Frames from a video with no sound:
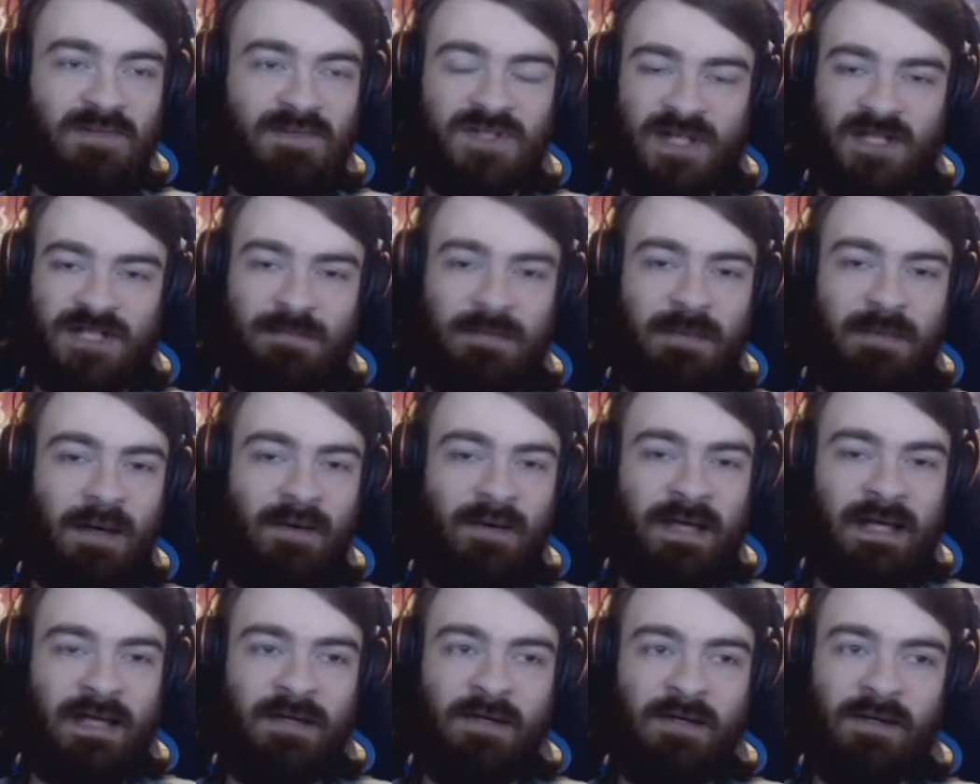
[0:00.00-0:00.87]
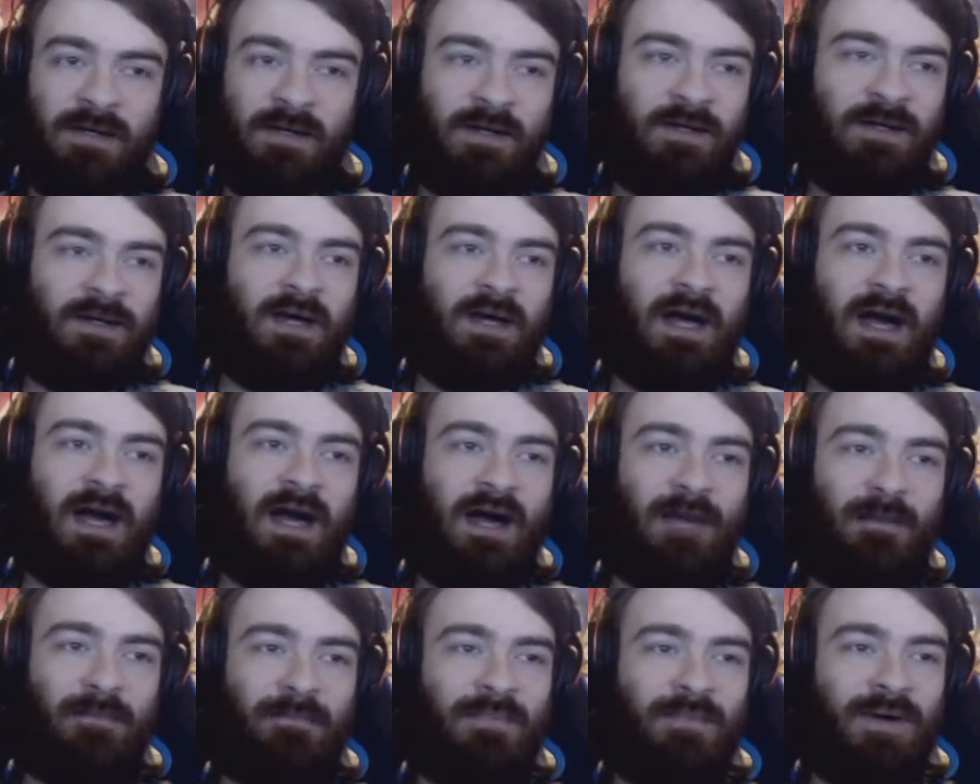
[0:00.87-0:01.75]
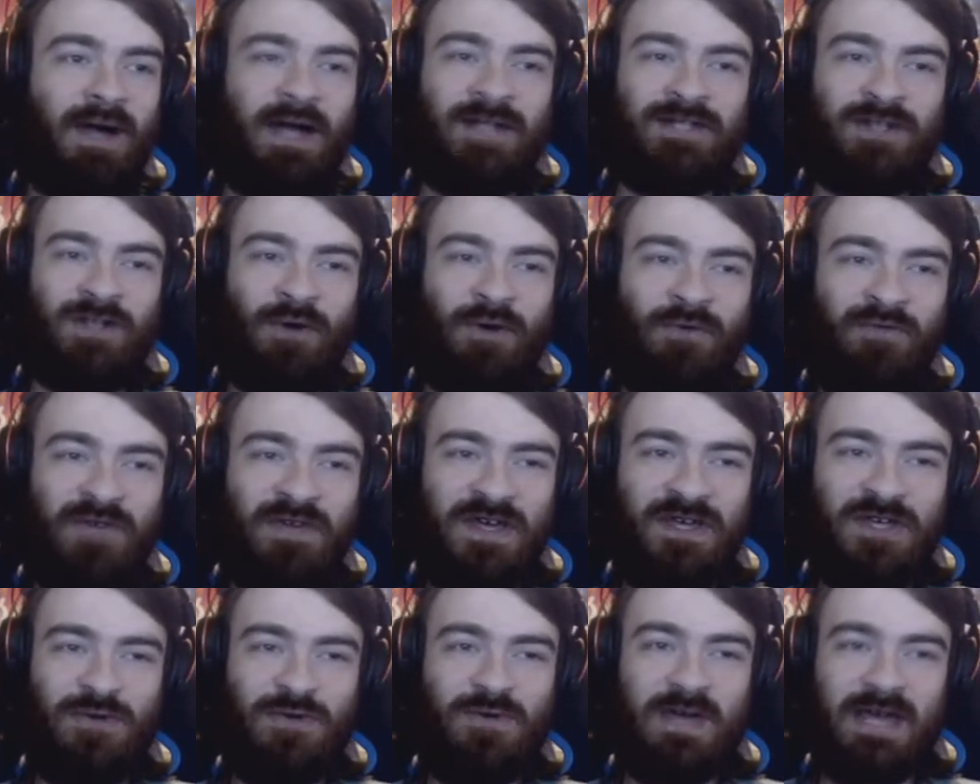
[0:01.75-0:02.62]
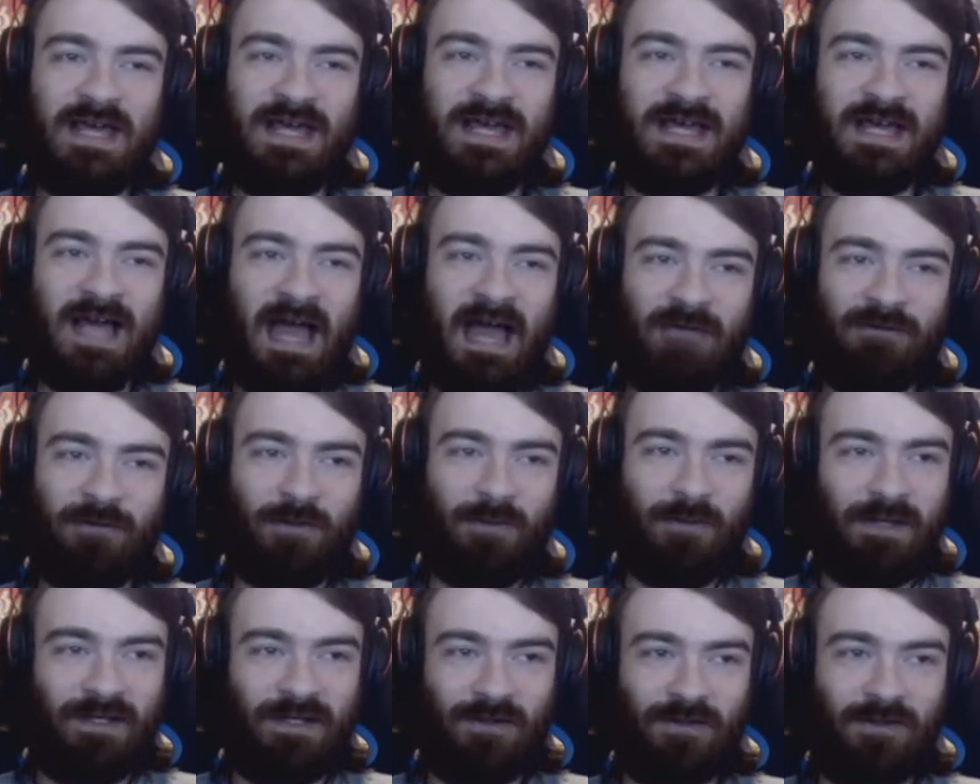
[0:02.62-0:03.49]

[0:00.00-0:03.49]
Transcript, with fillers: that's about it. Uh, but I don't think you eat heroin.